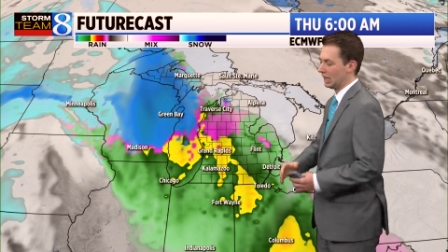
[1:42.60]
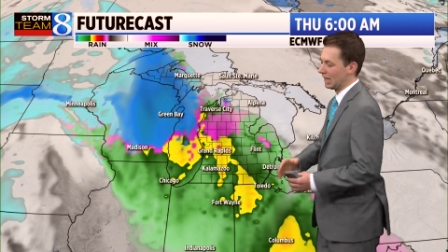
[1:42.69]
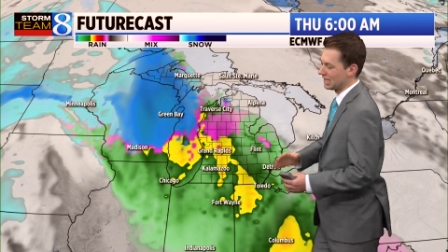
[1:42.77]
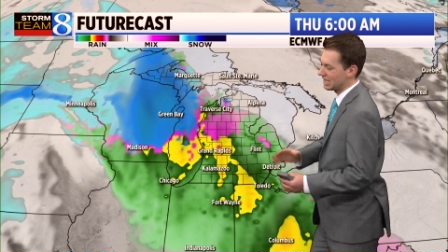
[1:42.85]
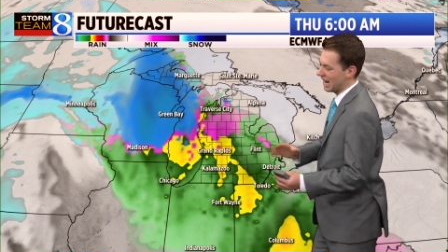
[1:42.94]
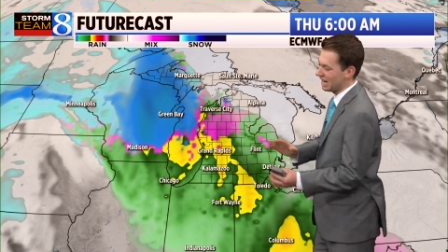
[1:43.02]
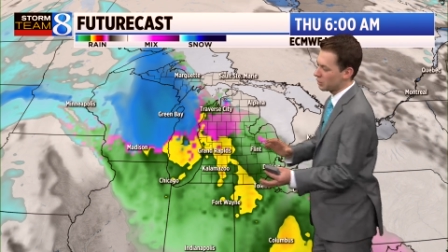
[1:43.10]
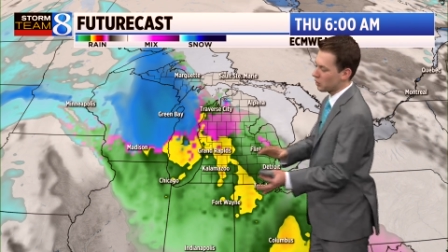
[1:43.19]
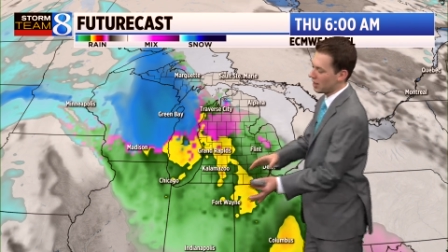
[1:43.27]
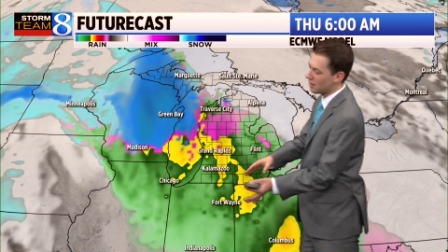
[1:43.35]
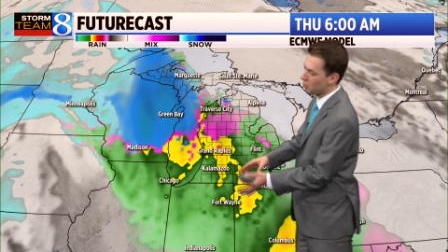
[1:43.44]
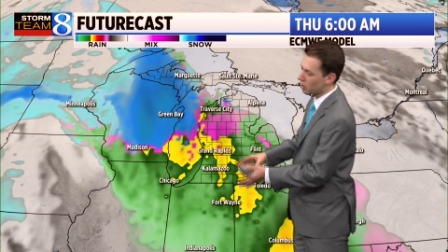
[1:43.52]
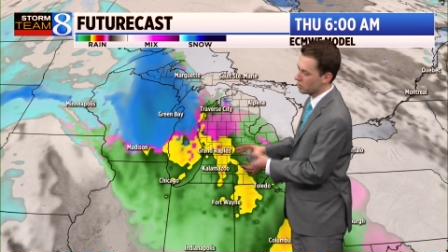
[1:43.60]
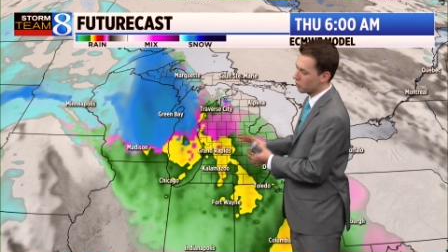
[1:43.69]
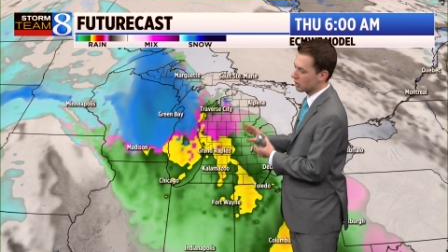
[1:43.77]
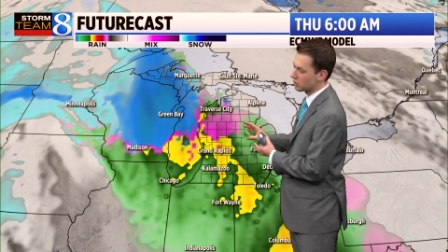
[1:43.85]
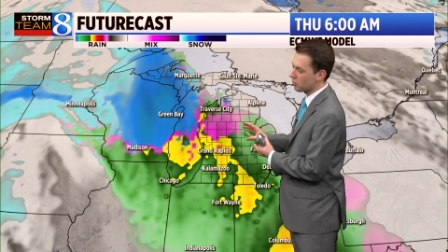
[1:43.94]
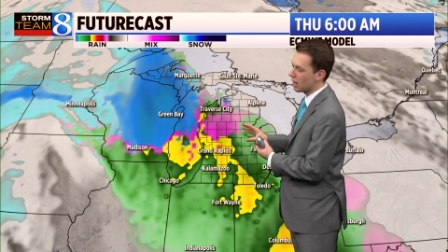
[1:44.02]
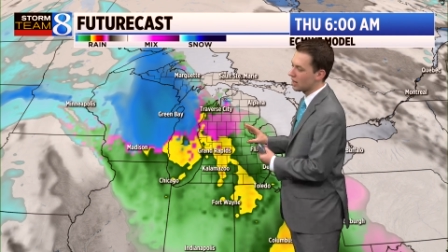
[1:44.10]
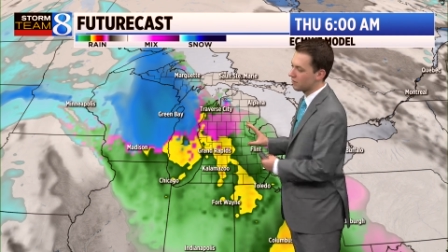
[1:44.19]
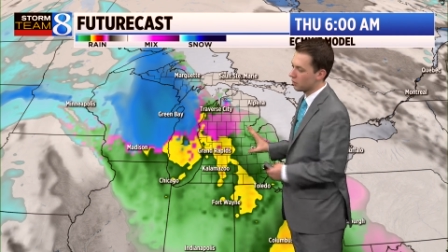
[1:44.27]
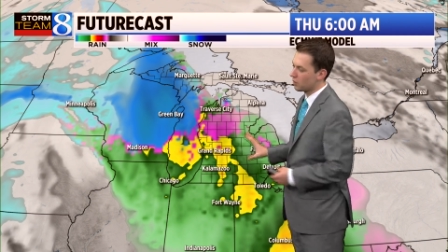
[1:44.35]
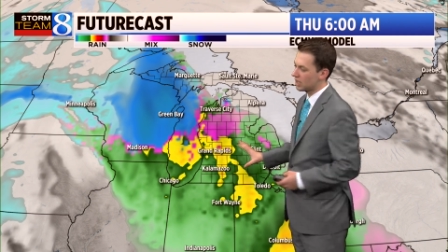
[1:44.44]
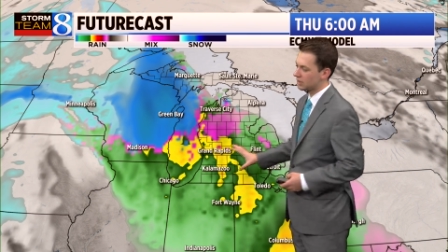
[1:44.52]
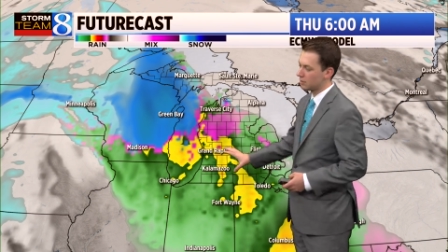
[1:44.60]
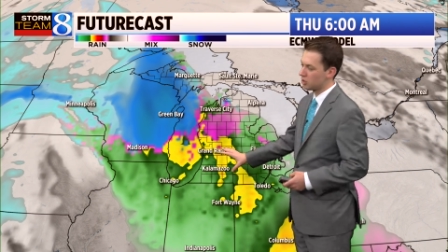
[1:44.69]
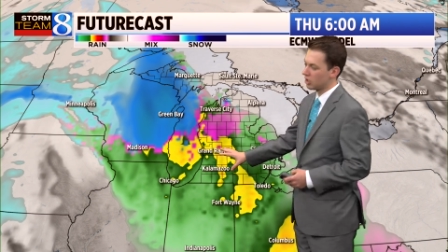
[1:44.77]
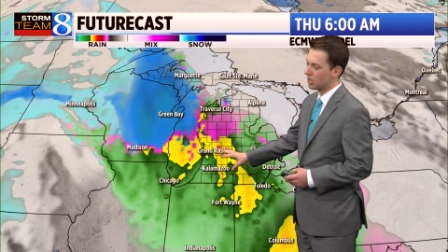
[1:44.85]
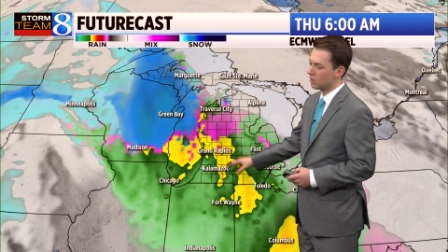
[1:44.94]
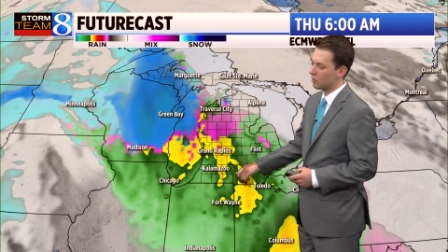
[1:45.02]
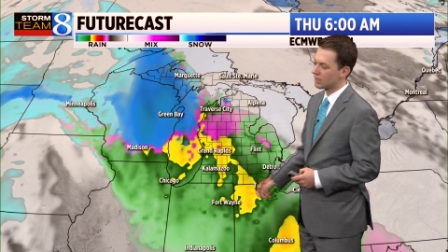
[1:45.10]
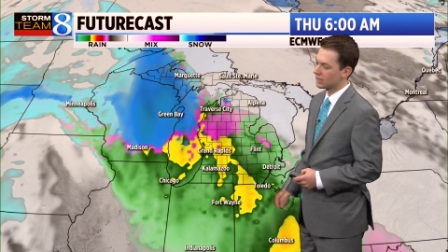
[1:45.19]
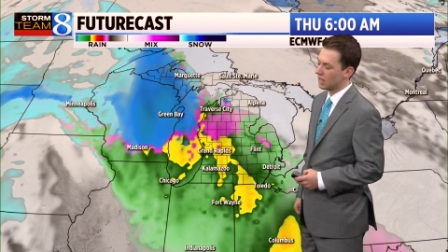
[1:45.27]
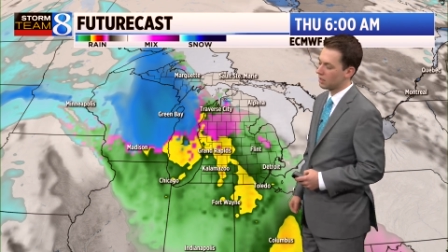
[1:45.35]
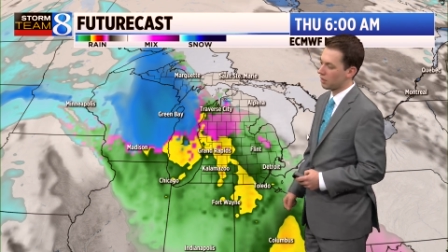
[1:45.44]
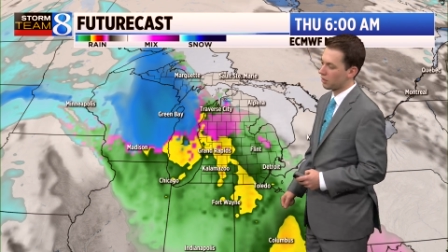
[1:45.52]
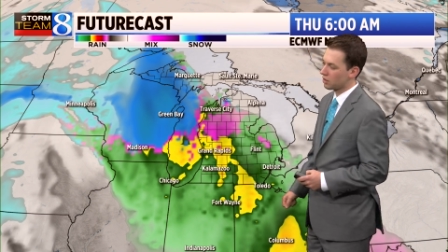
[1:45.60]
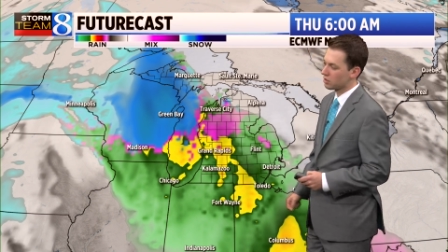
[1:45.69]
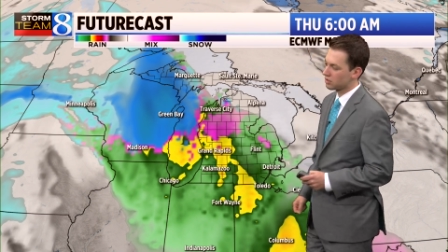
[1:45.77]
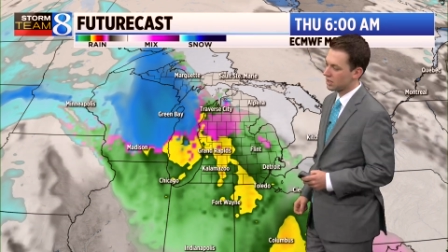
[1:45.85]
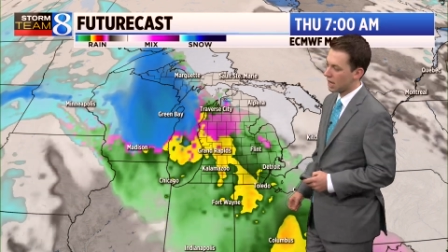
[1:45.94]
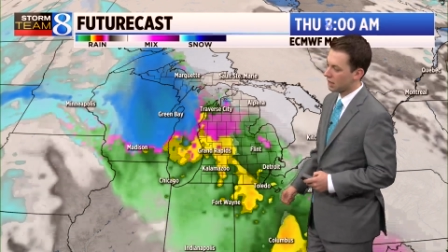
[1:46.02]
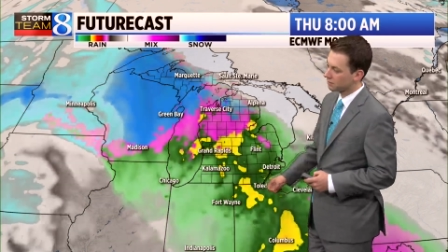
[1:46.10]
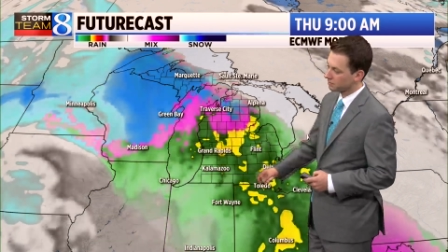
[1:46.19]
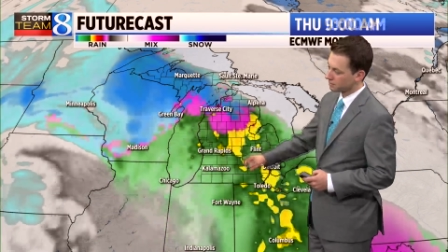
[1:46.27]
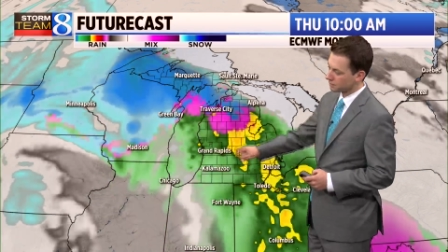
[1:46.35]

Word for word: it's kind of trended more towards rain for West Michigan Wednesday into Thursday.